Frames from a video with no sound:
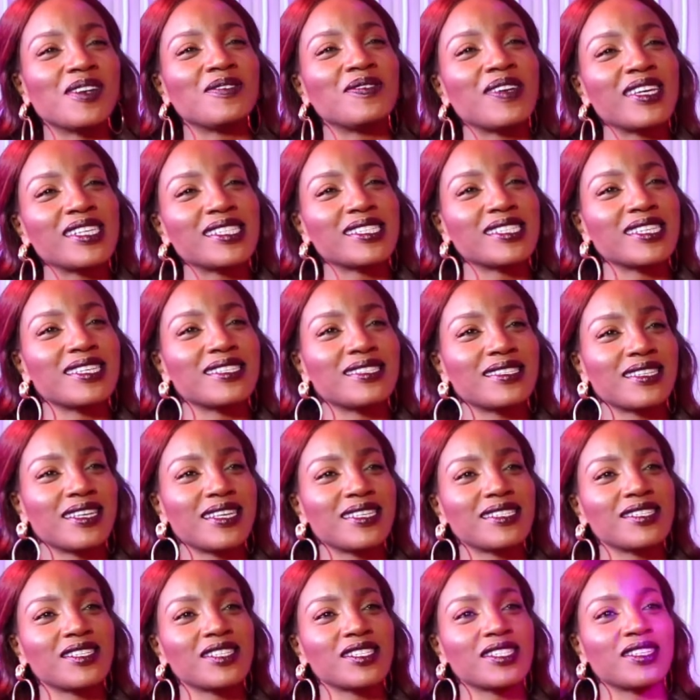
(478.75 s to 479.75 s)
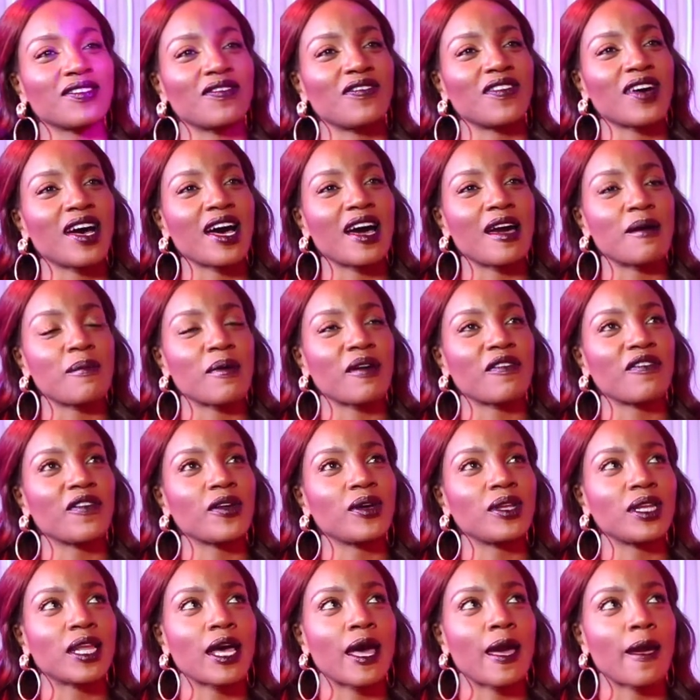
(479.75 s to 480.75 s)
it's just a vibe. I
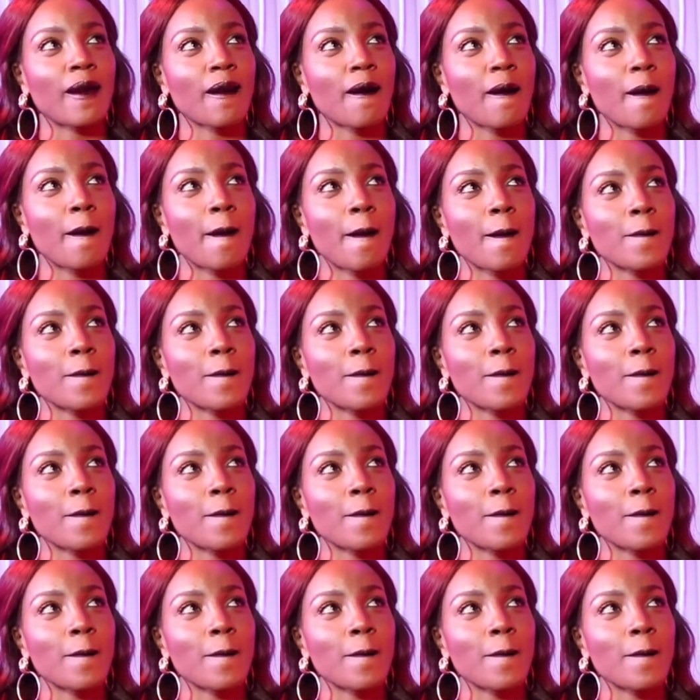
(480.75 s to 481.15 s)
feel like